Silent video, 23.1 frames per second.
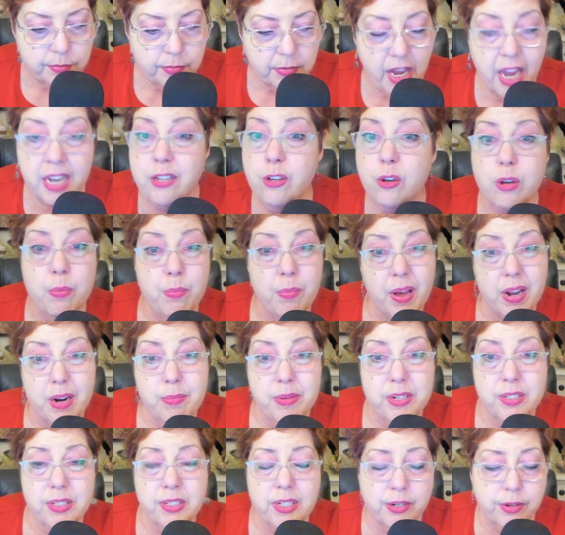And you can bet I'm going
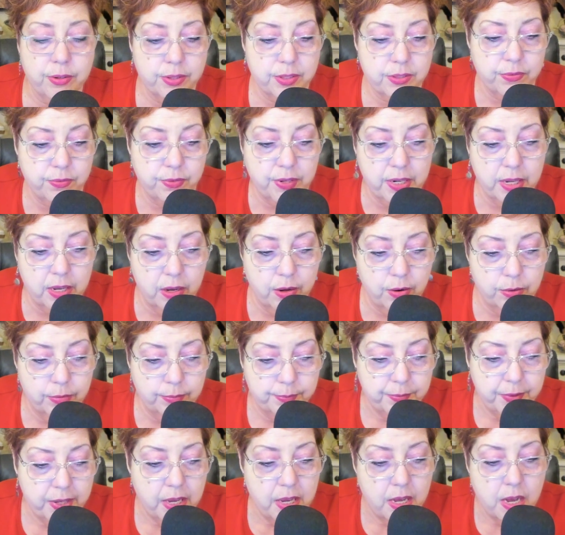to send her this video
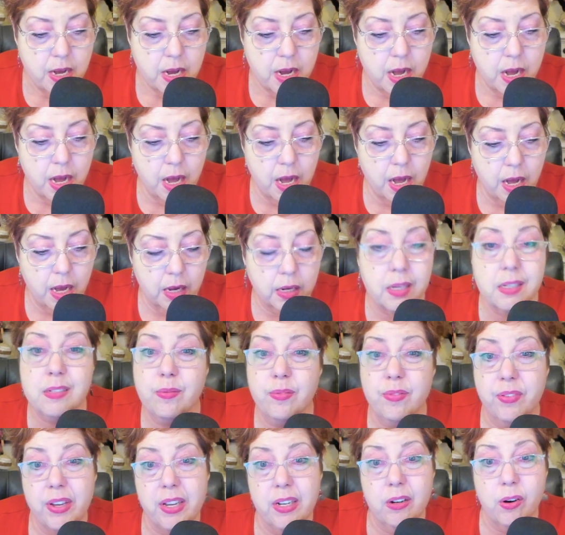because I'm
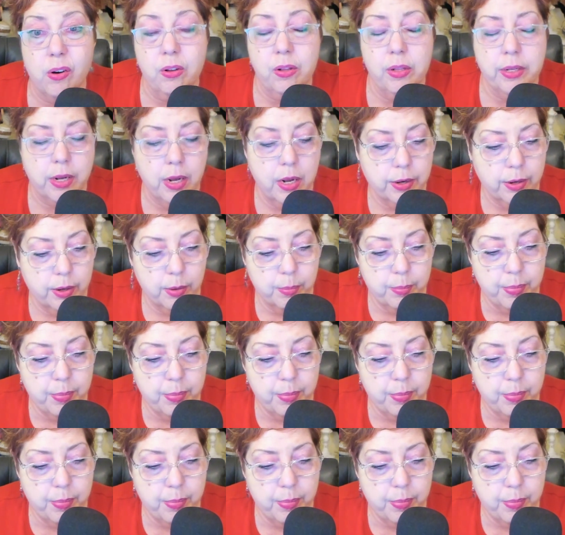fangirling on her.